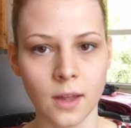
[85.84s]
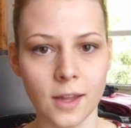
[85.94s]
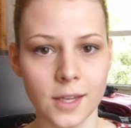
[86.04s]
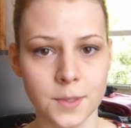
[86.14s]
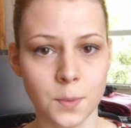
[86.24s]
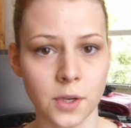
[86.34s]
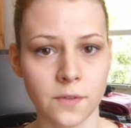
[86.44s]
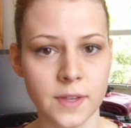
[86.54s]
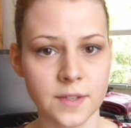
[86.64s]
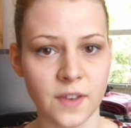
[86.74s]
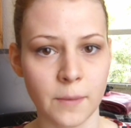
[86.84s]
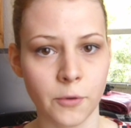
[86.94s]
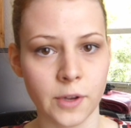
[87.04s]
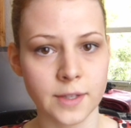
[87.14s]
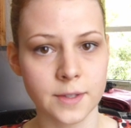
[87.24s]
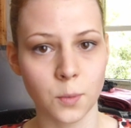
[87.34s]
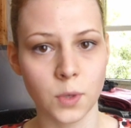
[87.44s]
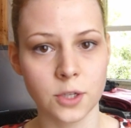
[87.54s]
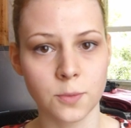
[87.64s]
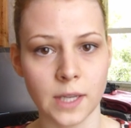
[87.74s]
It is one of these fabrics
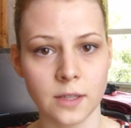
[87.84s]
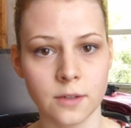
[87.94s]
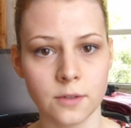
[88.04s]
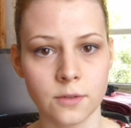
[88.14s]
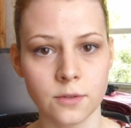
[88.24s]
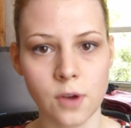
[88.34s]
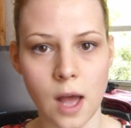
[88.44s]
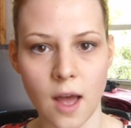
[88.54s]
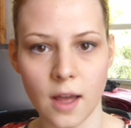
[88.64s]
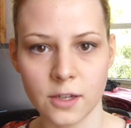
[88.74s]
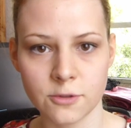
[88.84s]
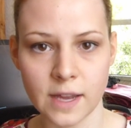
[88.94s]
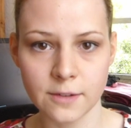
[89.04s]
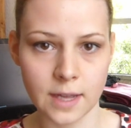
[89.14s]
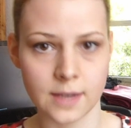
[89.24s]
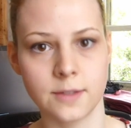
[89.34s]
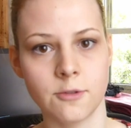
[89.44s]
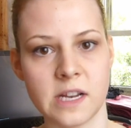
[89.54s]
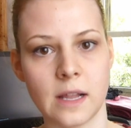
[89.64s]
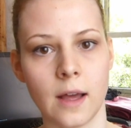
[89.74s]
which, when you try to cut a
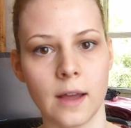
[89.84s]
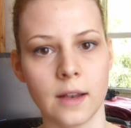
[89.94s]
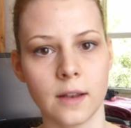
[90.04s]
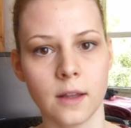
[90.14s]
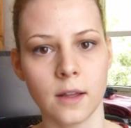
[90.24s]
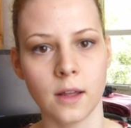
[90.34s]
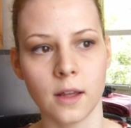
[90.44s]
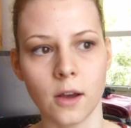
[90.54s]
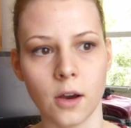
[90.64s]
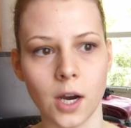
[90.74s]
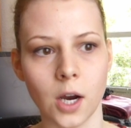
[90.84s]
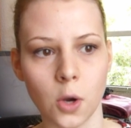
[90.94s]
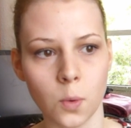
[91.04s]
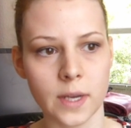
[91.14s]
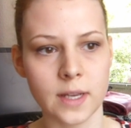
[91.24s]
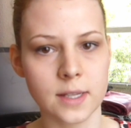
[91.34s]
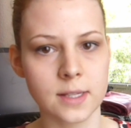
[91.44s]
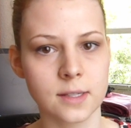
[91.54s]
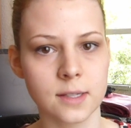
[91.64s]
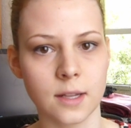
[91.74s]
straight line,
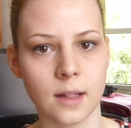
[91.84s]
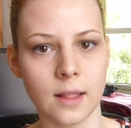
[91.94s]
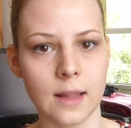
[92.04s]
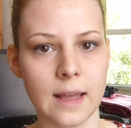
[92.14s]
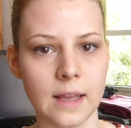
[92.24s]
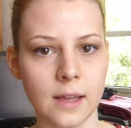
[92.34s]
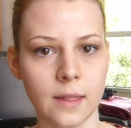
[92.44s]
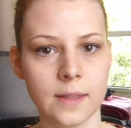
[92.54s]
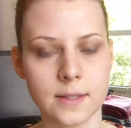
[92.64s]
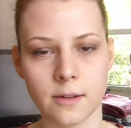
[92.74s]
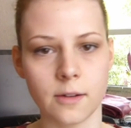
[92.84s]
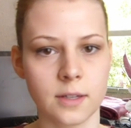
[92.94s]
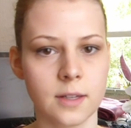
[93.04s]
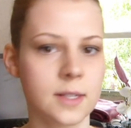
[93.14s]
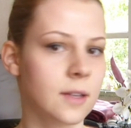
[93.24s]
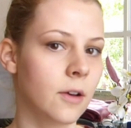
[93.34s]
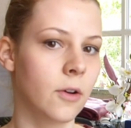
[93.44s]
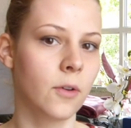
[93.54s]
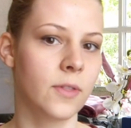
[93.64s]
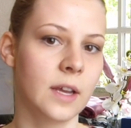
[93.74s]
always lay distorted
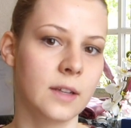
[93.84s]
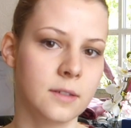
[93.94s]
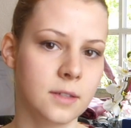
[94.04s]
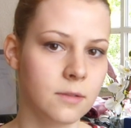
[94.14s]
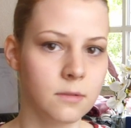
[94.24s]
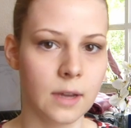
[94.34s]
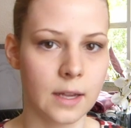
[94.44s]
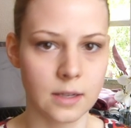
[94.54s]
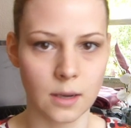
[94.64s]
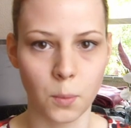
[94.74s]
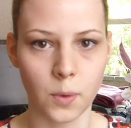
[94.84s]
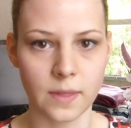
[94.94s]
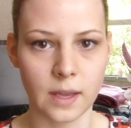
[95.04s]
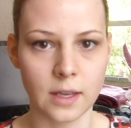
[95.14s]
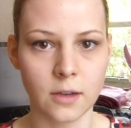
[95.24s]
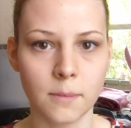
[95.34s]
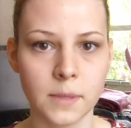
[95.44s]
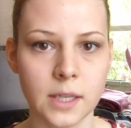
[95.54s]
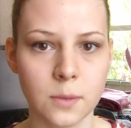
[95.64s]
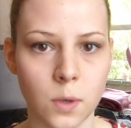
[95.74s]
so that you end up with a
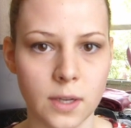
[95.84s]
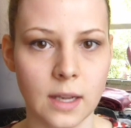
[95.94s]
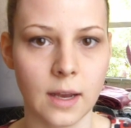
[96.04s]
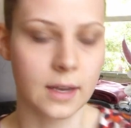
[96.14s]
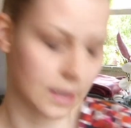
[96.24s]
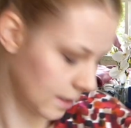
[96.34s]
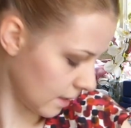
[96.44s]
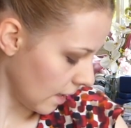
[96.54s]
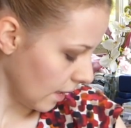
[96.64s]
complete wonky line, and